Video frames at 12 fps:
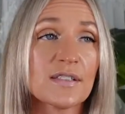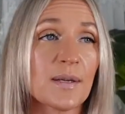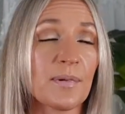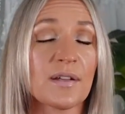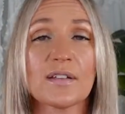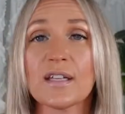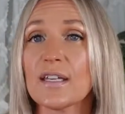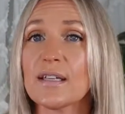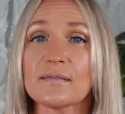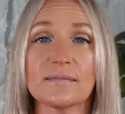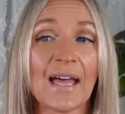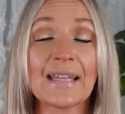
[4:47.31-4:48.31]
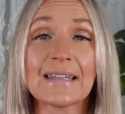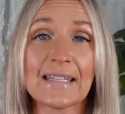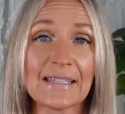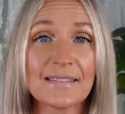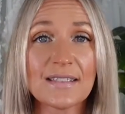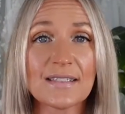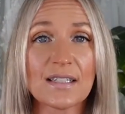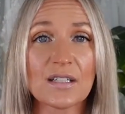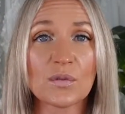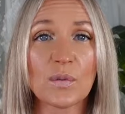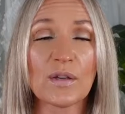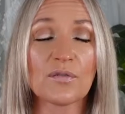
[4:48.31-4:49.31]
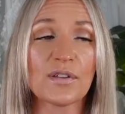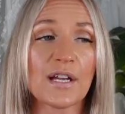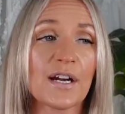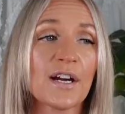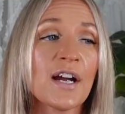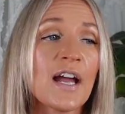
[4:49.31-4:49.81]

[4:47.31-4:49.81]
typically at least a 6-week flare.